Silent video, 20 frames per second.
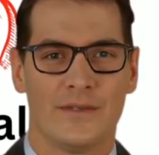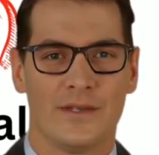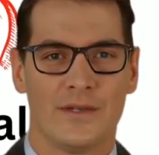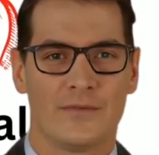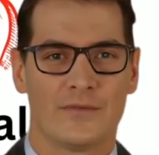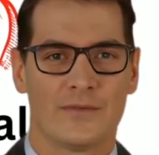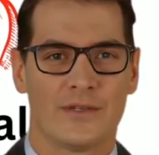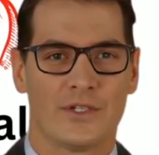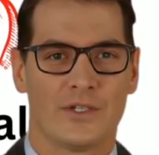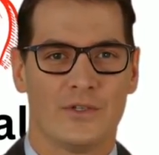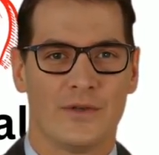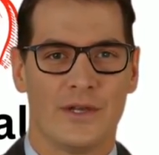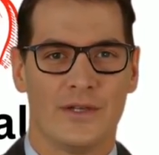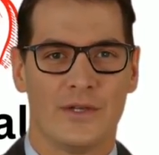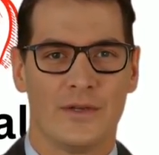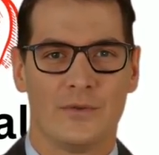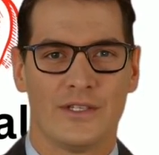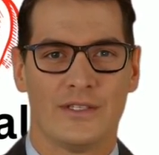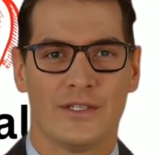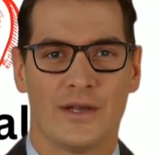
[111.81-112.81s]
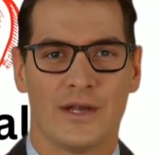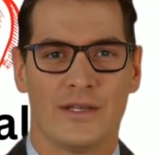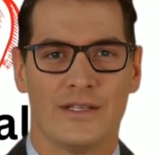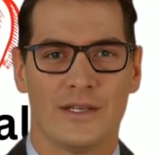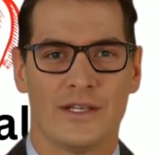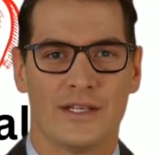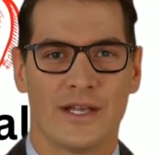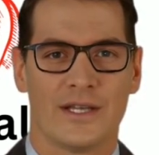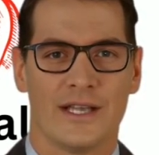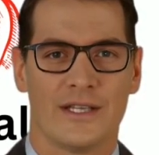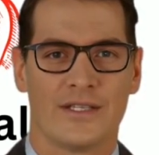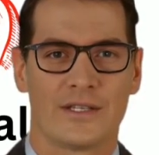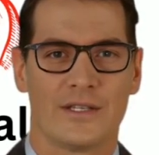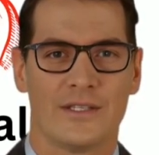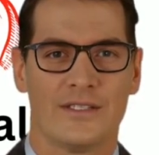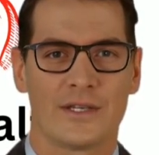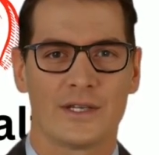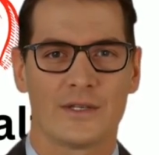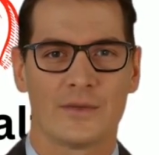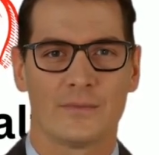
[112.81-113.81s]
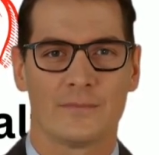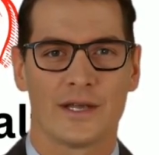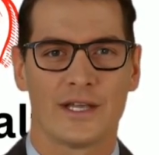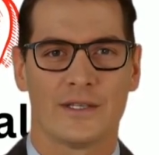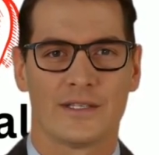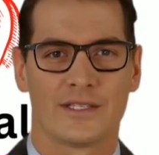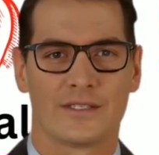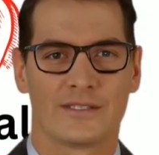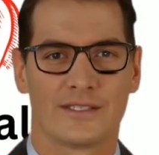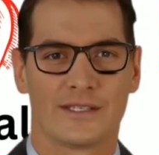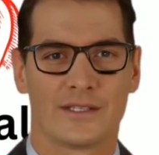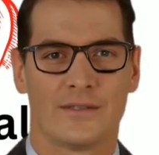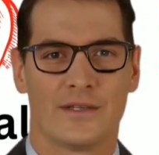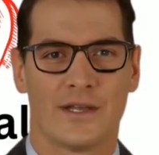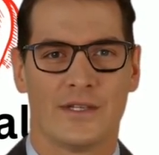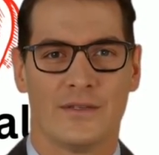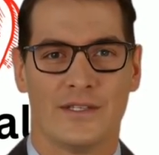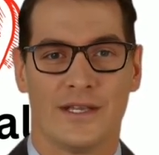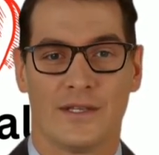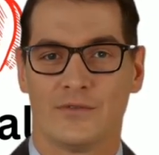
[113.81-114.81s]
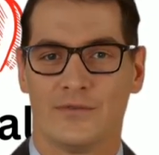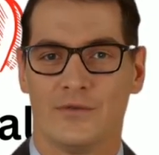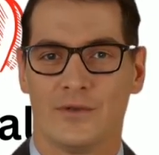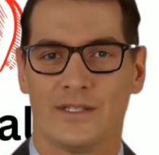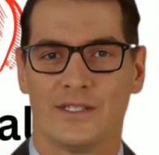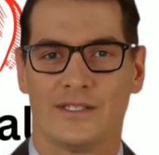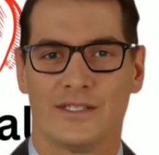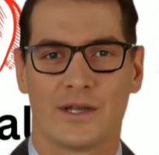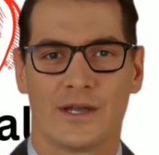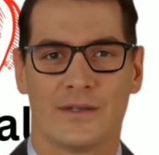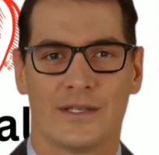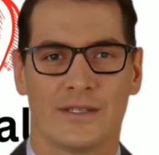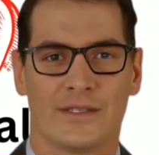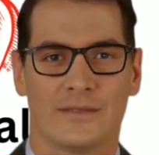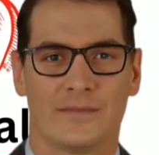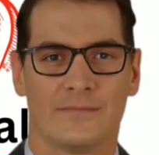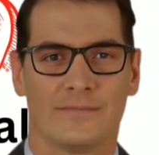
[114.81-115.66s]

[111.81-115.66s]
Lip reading: eventually resulting in India's independence in 1947.